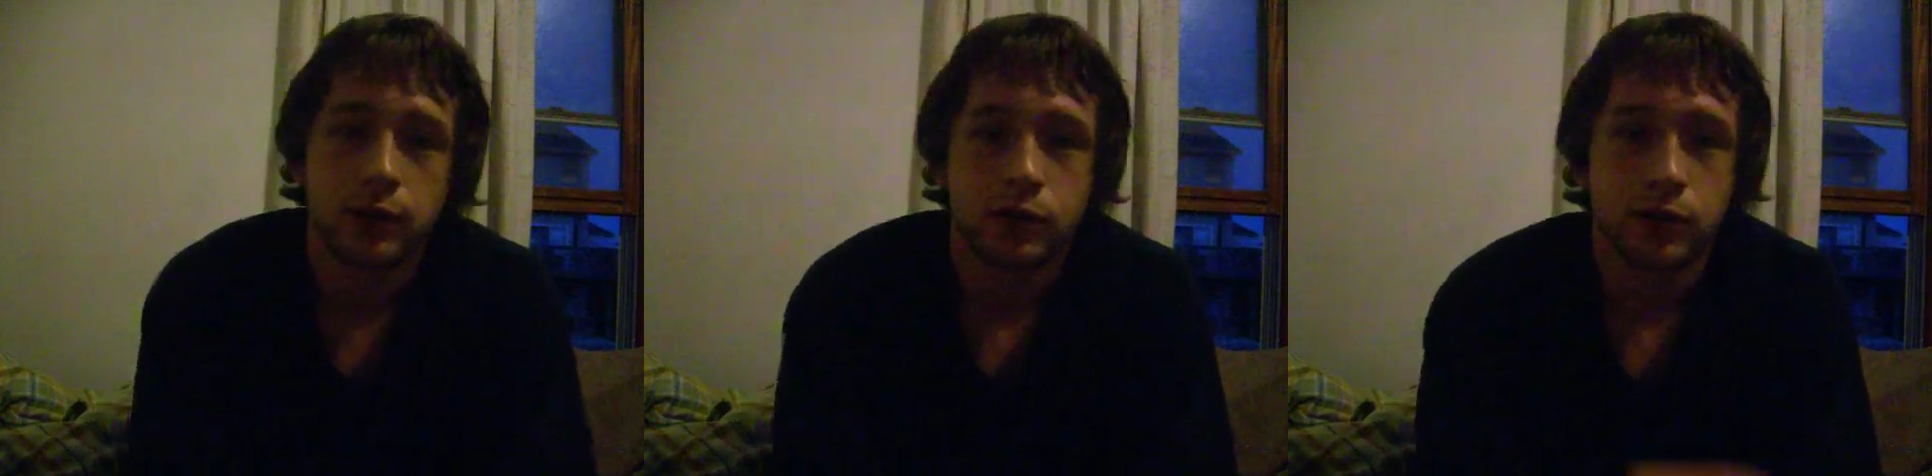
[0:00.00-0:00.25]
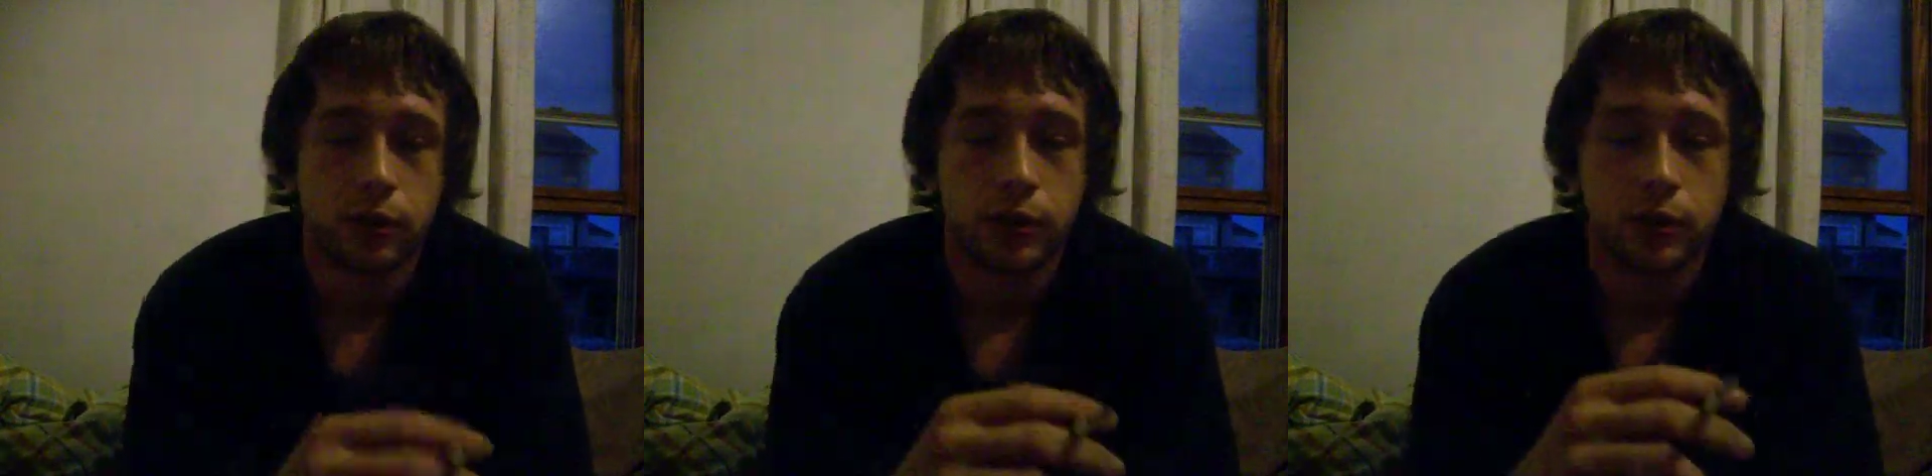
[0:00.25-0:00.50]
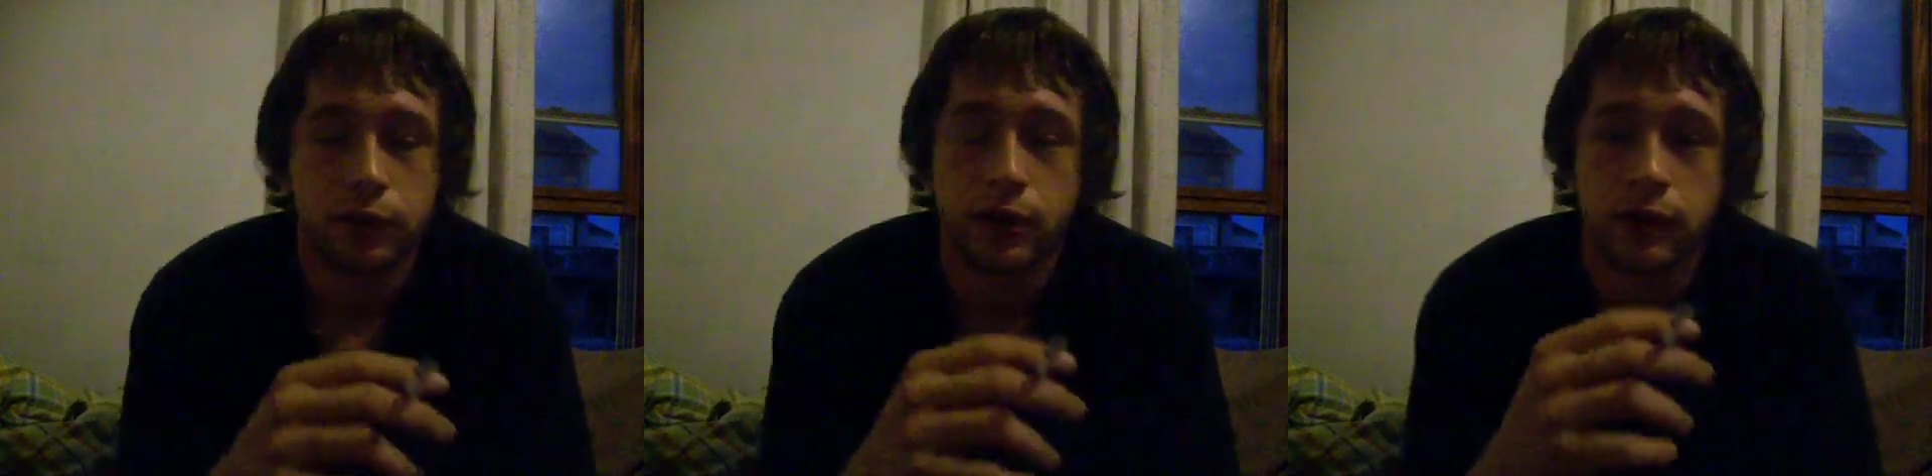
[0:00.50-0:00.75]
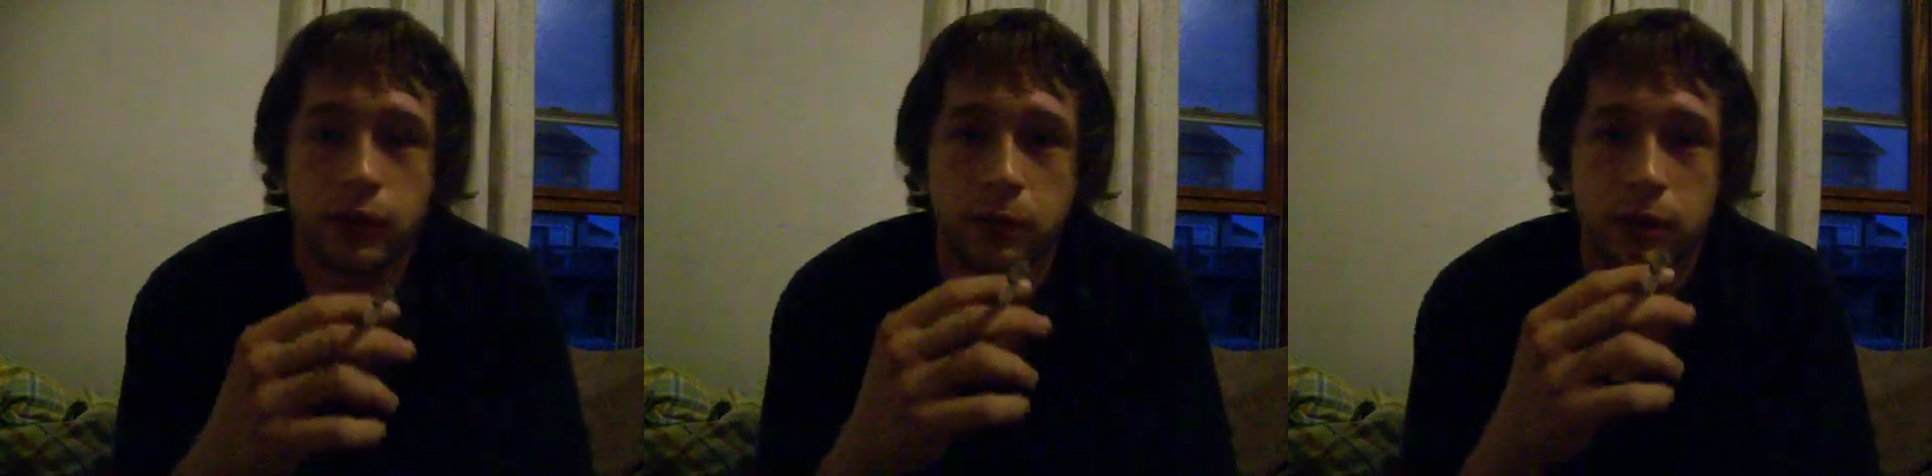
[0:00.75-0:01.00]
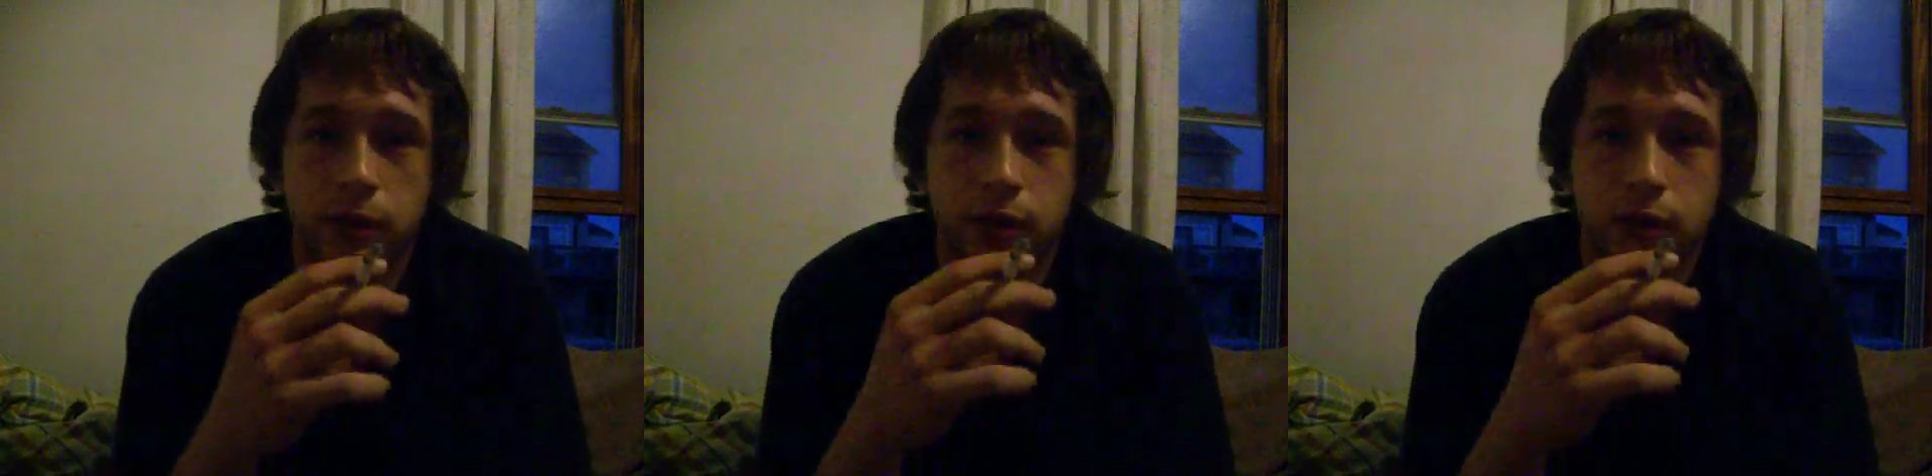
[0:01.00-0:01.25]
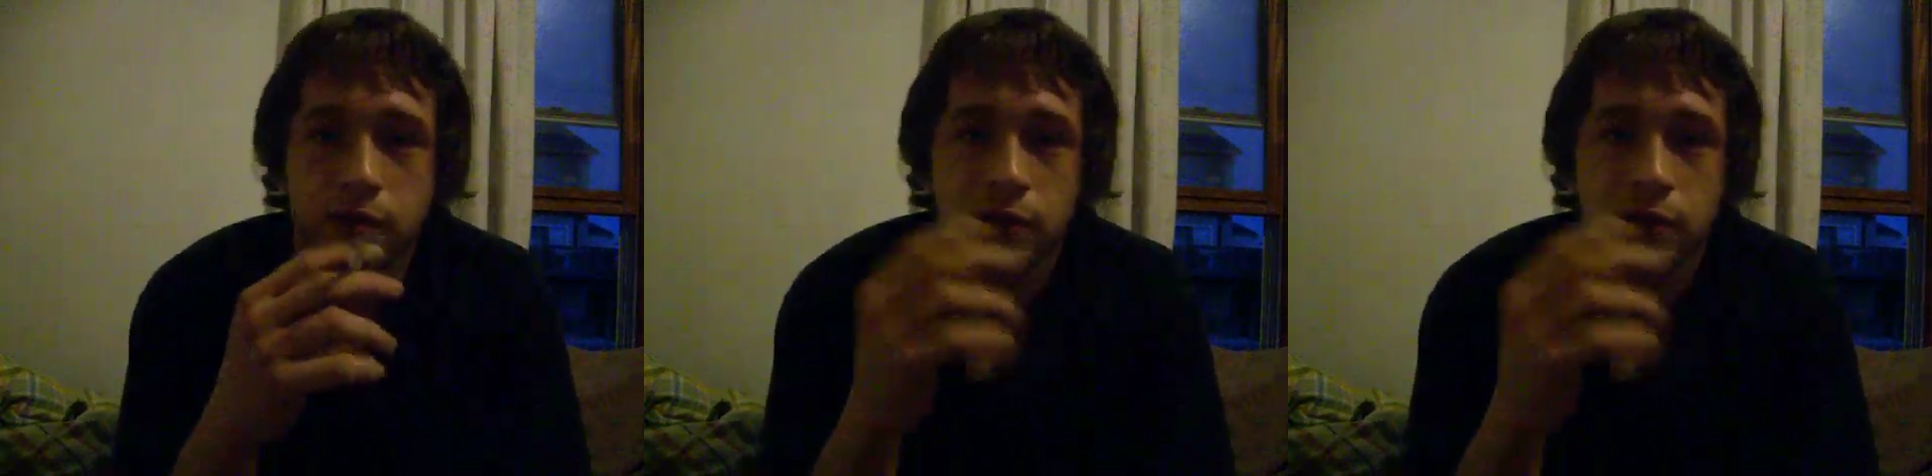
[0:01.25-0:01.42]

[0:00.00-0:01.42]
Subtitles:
doing it in front of your buddies.